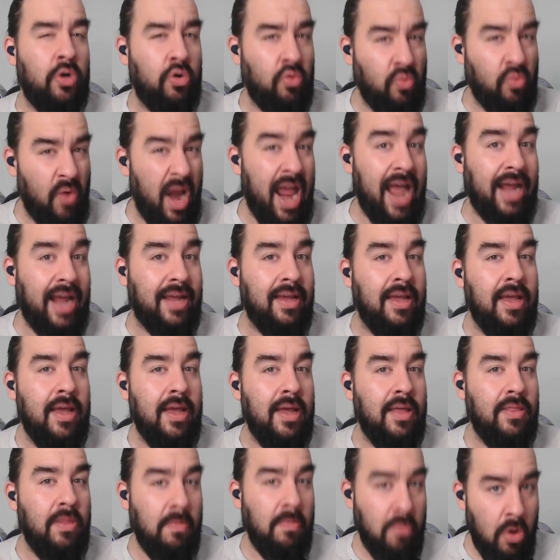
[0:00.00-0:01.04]
crack
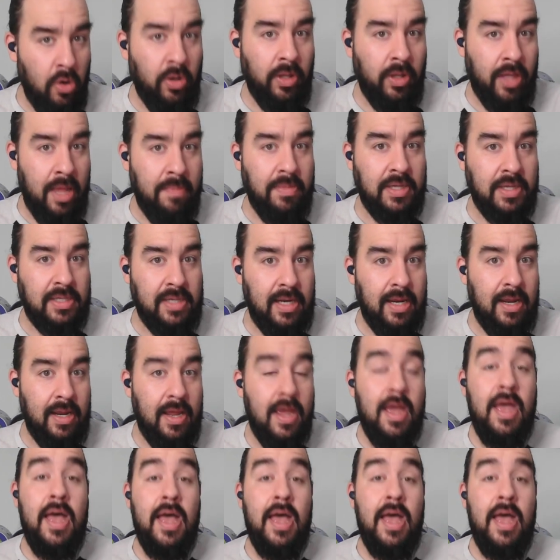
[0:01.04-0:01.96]
the Mogul Embassy.